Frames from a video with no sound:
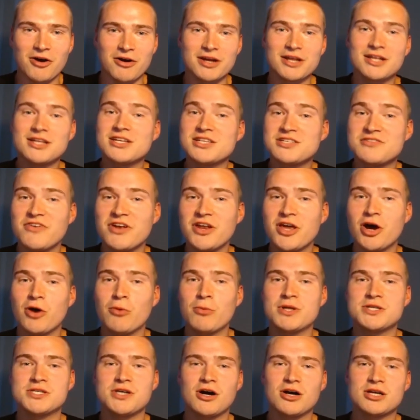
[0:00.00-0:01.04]
and in this video
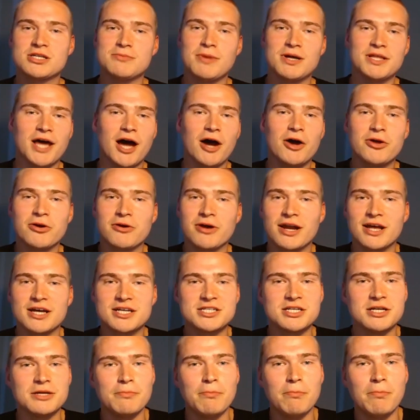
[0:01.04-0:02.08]
we talked about how you can
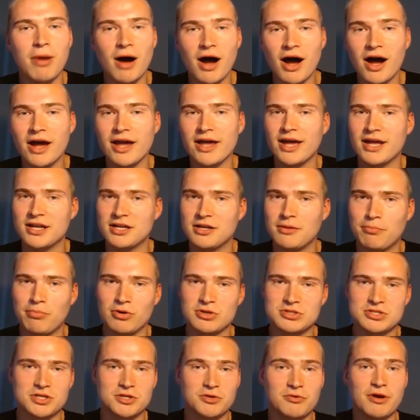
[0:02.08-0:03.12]
actually buy and
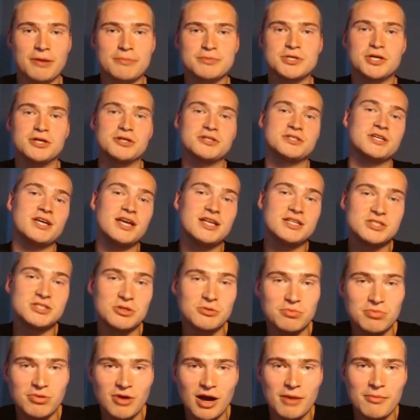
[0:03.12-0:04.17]
deposit cryptos into
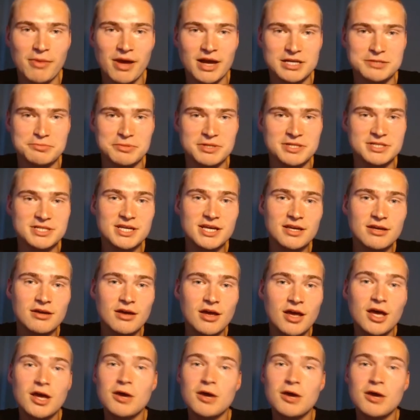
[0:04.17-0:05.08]
PrimeXBT.